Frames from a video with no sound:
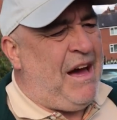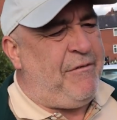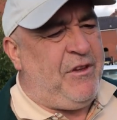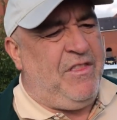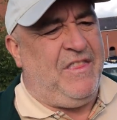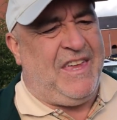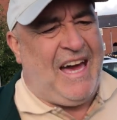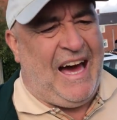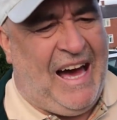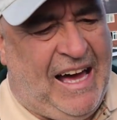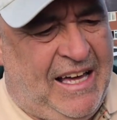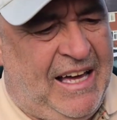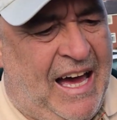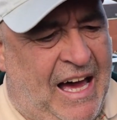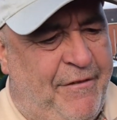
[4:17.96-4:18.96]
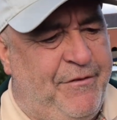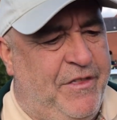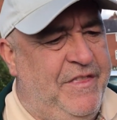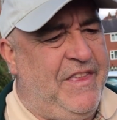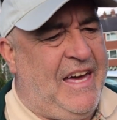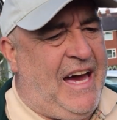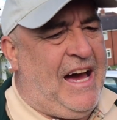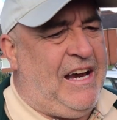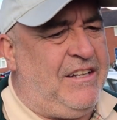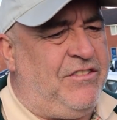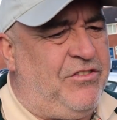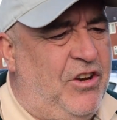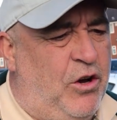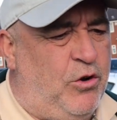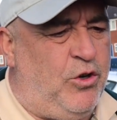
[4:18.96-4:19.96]
I think they are. I think they are.
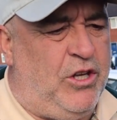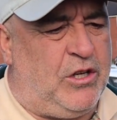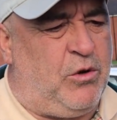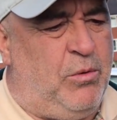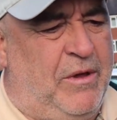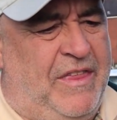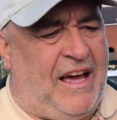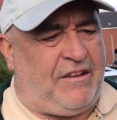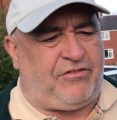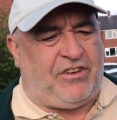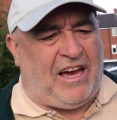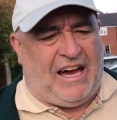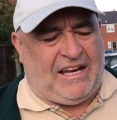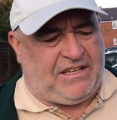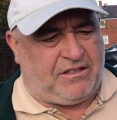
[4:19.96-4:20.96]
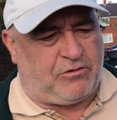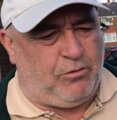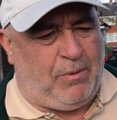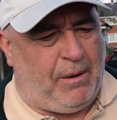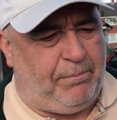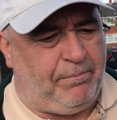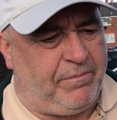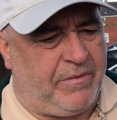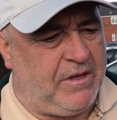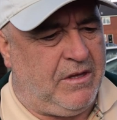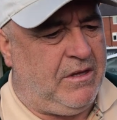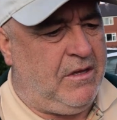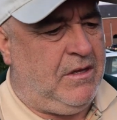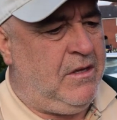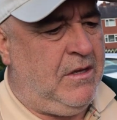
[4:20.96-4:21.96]
He's not going to go with that side. Come on.
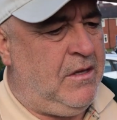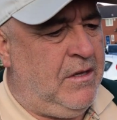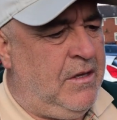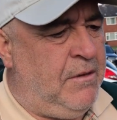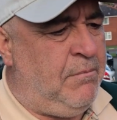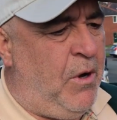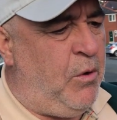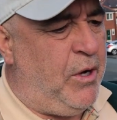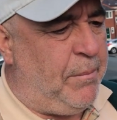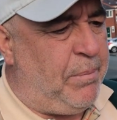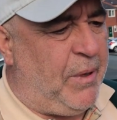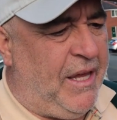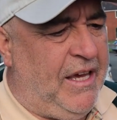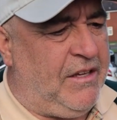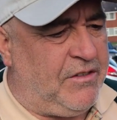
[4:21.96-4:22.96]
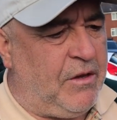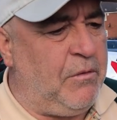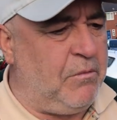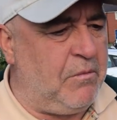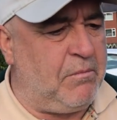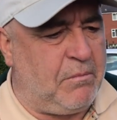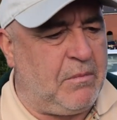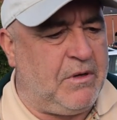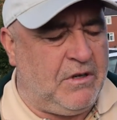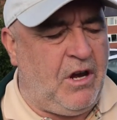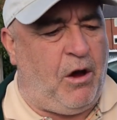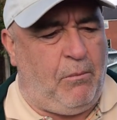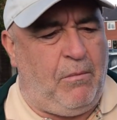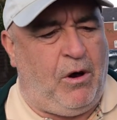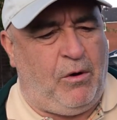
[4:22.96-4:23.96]
Mowitt plays.
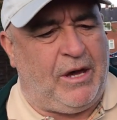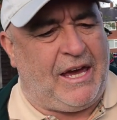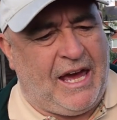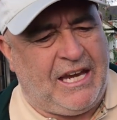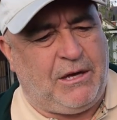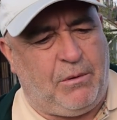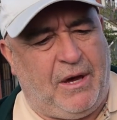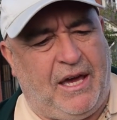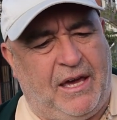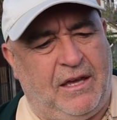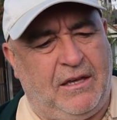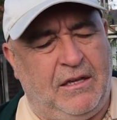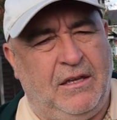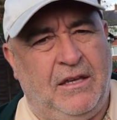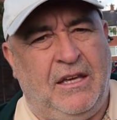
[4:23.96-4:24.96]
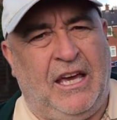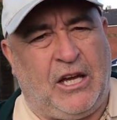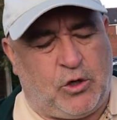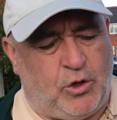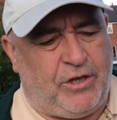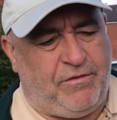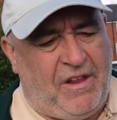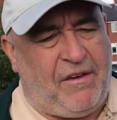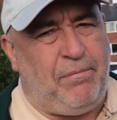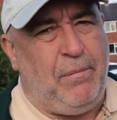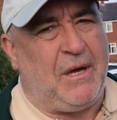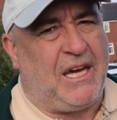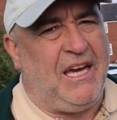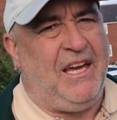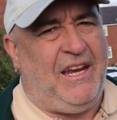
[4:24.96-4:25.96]
Not Mowitt, anyway. He could have left
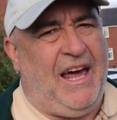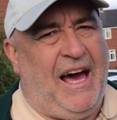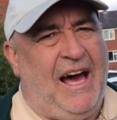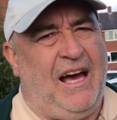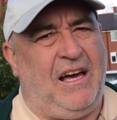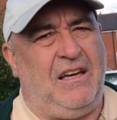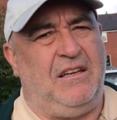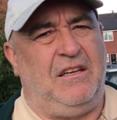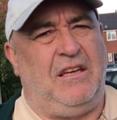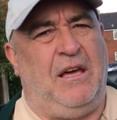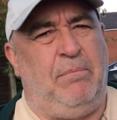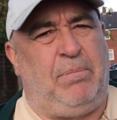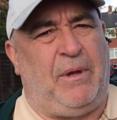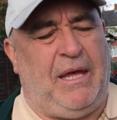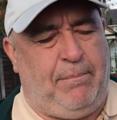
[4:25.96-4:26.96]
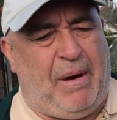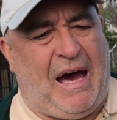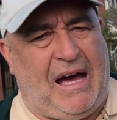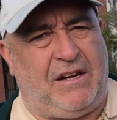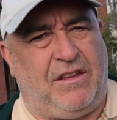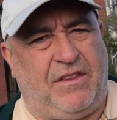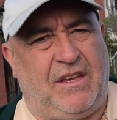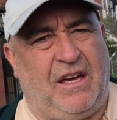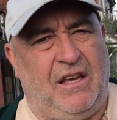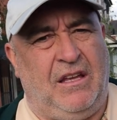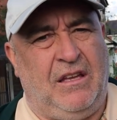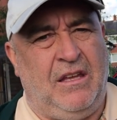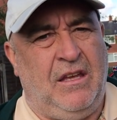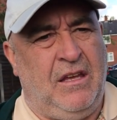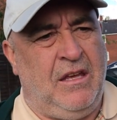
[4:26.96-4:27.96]
McGeehan at and played Barnes there.
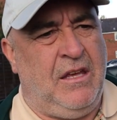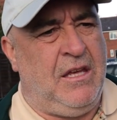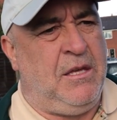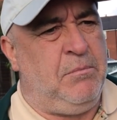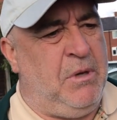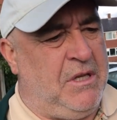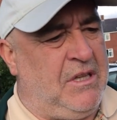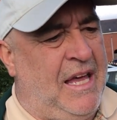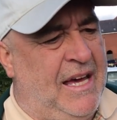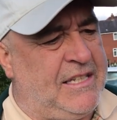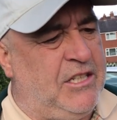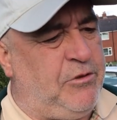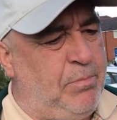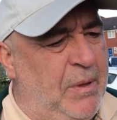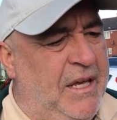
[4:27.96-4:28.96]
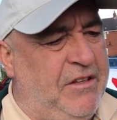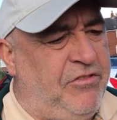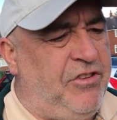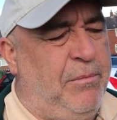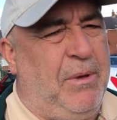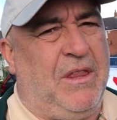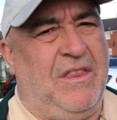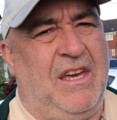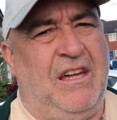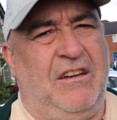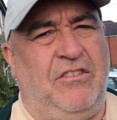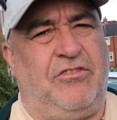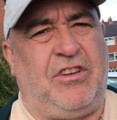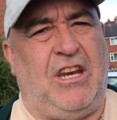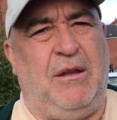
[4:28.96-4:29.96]
But like he's played Sibbett there
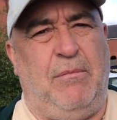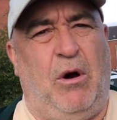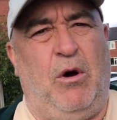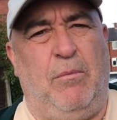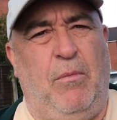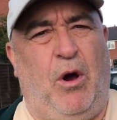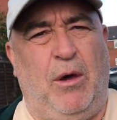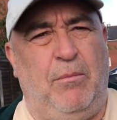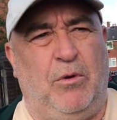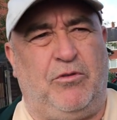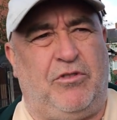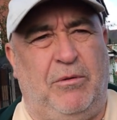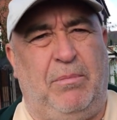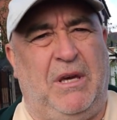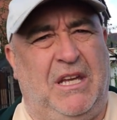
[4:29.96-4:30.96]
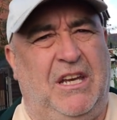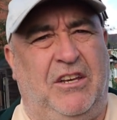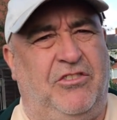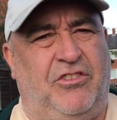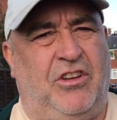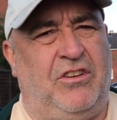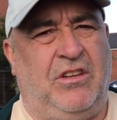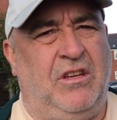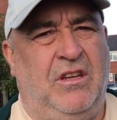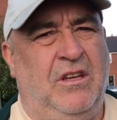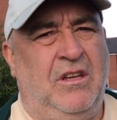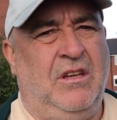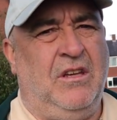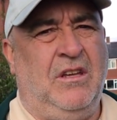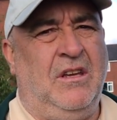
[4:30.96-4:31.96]
instead of Mowitt. Mowitt must have been injured.
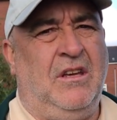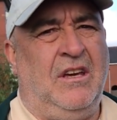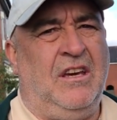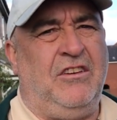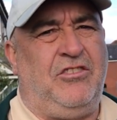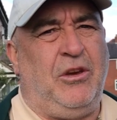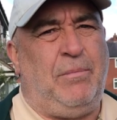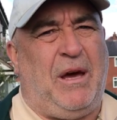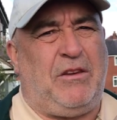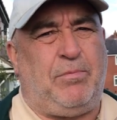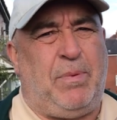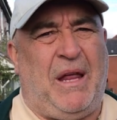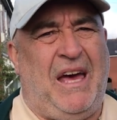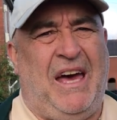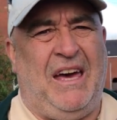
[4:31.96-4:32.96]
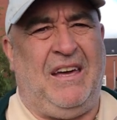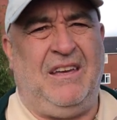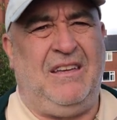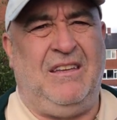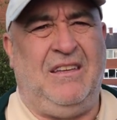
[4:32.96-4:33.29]
He's your best player.